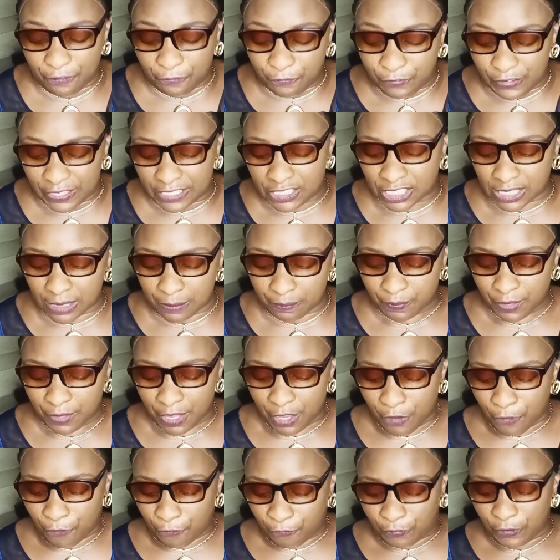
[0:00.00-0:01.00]
victim
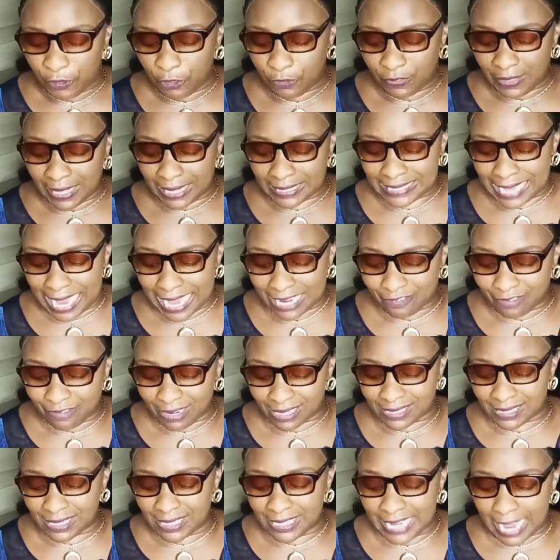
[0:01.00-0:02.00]
feel that
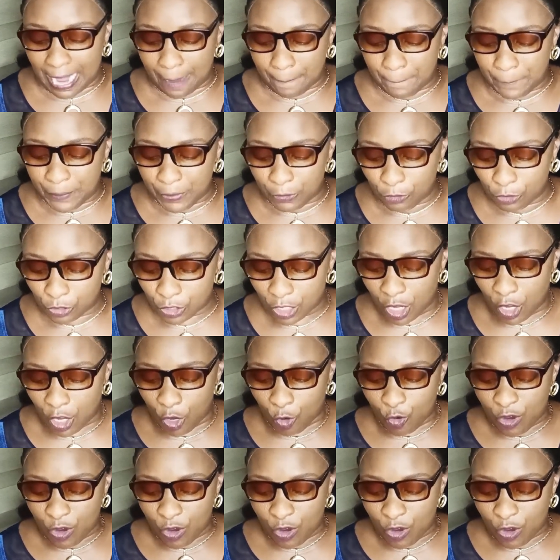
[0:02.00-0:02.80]
addressing the abuse